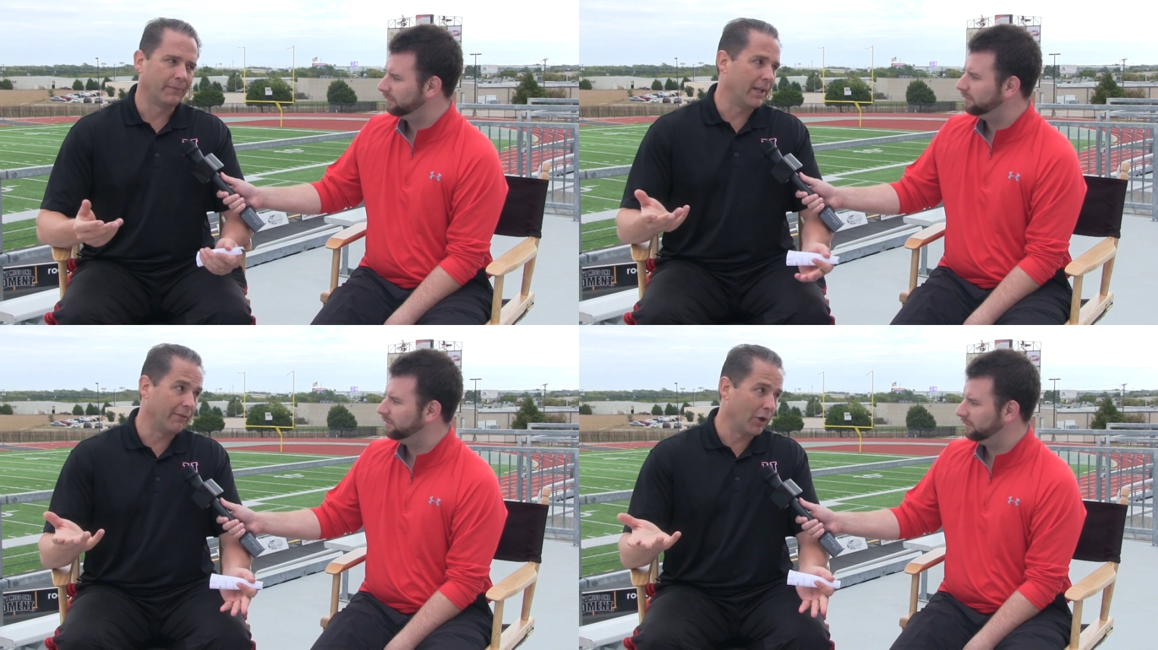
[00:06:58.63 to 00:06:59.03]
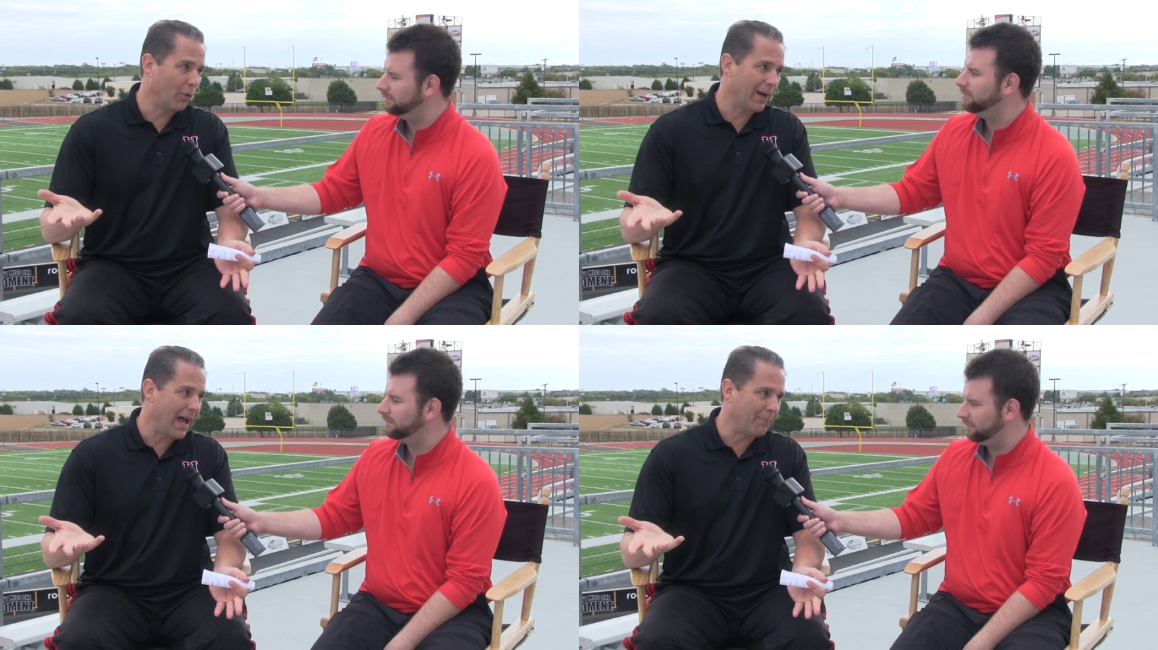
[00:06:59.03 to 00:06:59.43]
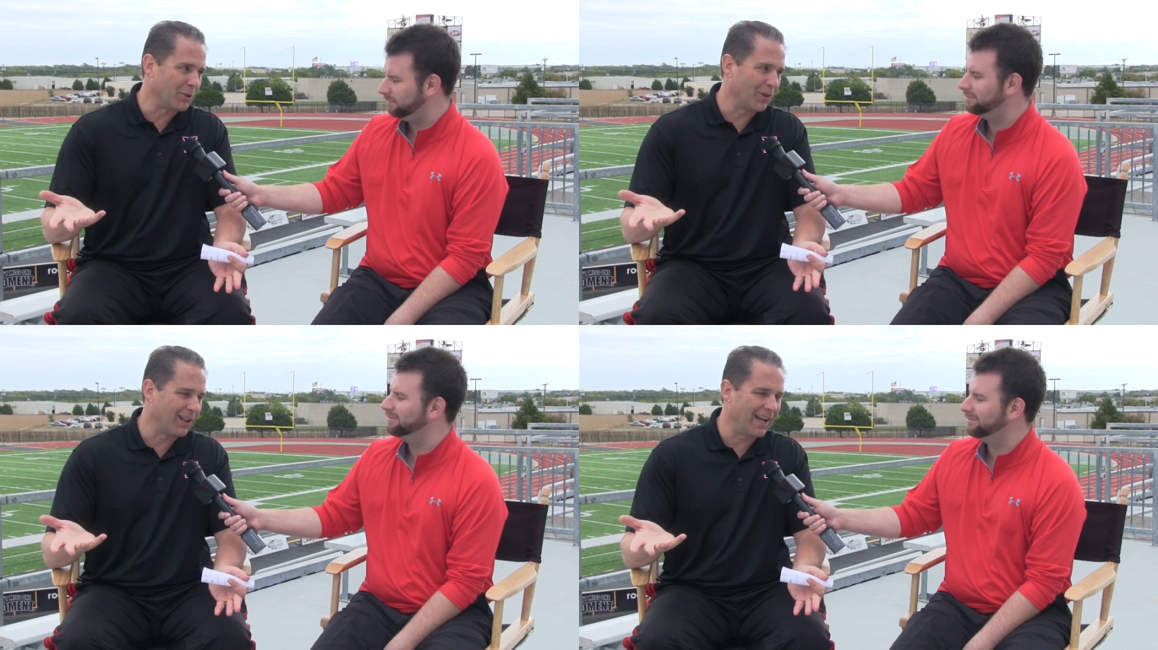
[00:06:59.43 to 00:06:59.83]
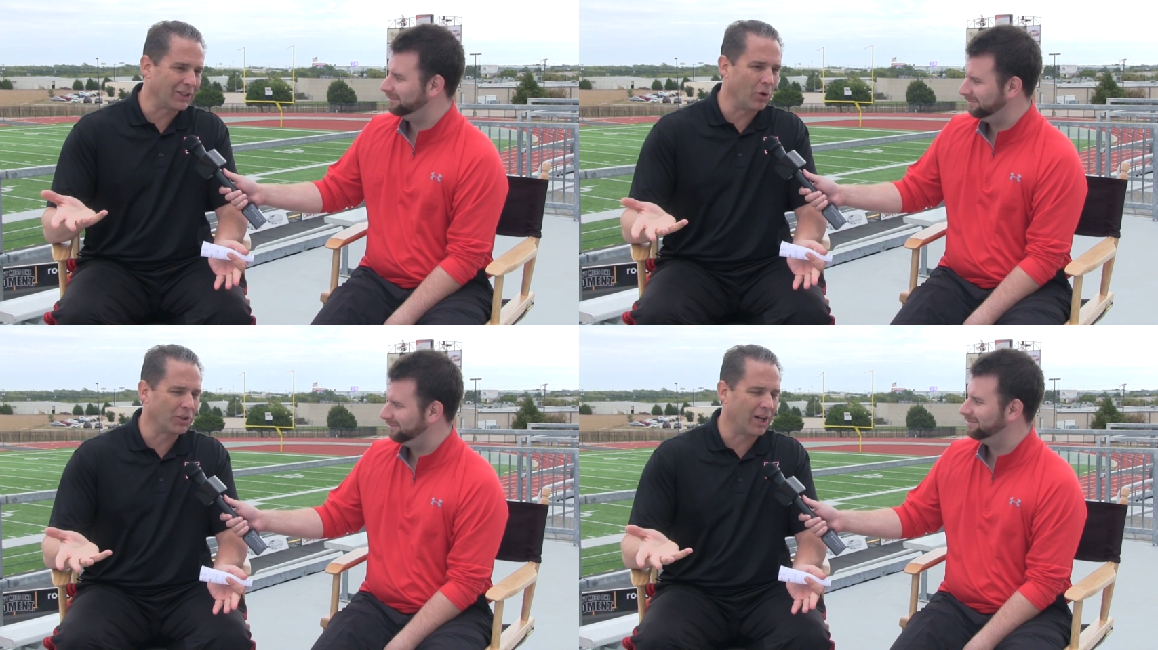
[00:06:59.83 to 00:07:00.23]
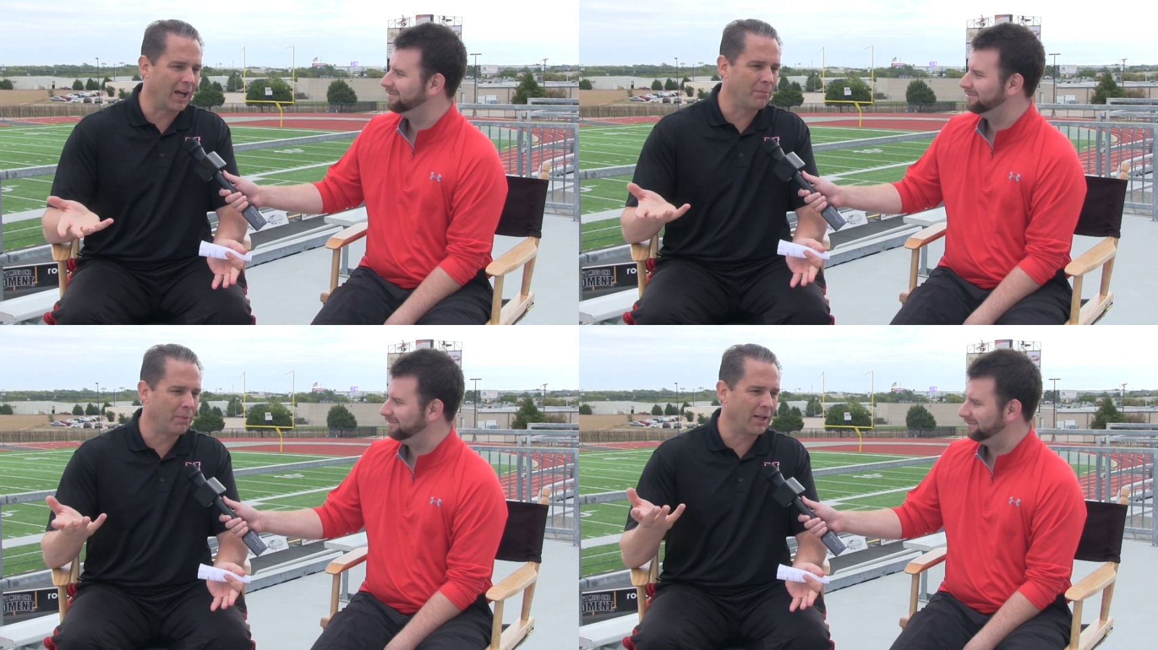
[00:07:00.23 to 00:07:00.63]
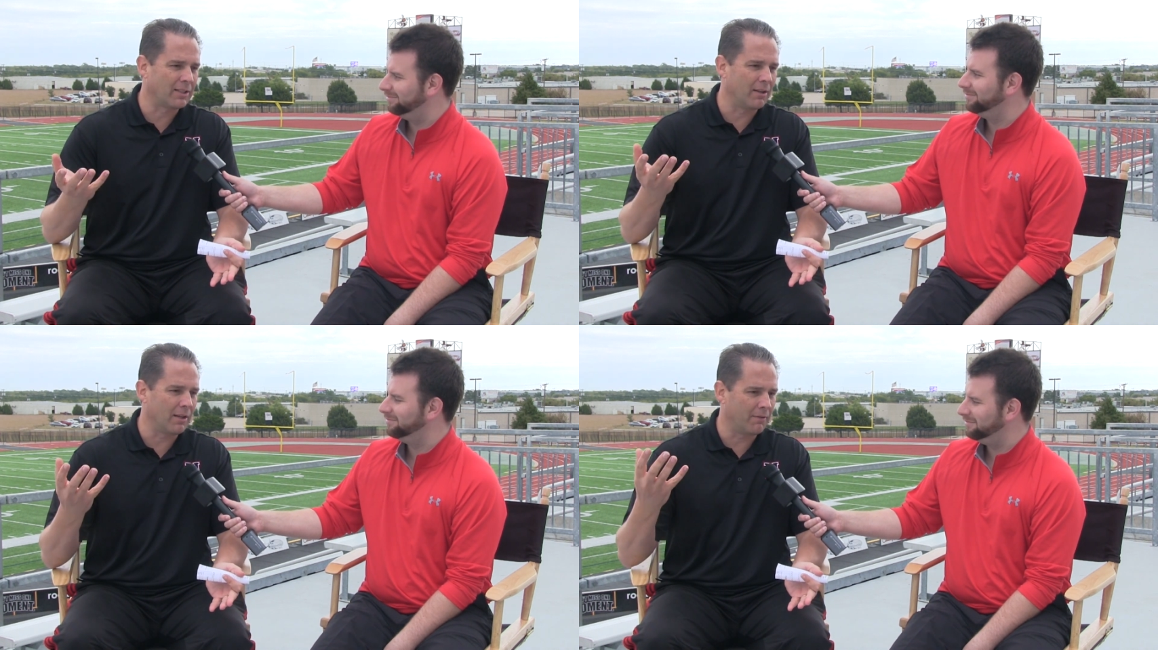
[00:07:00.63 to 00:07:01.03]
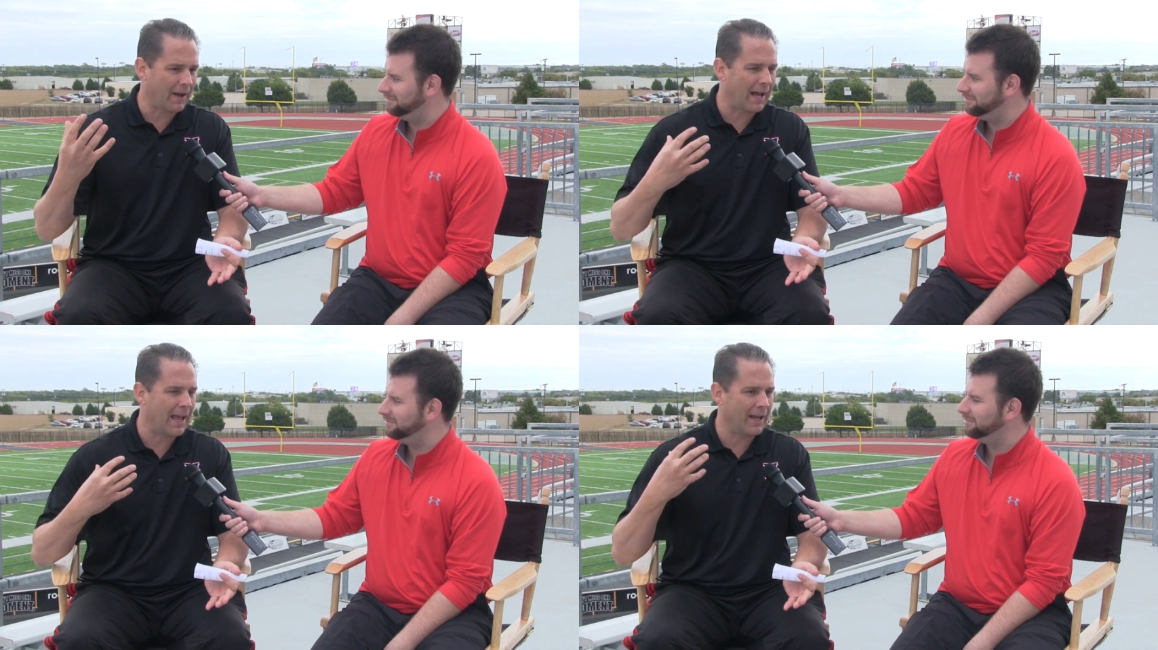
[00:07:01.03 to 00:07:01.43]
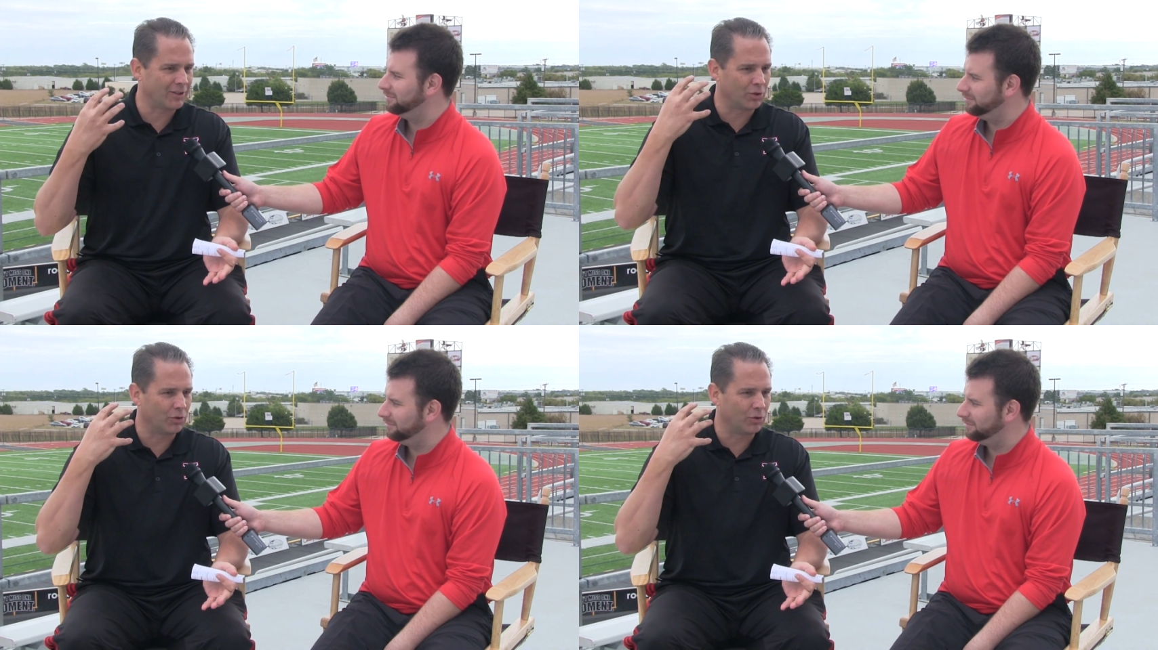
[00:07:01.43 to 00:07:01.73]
Speaker 1: never know what happens when the lights goes on, but uh, if I had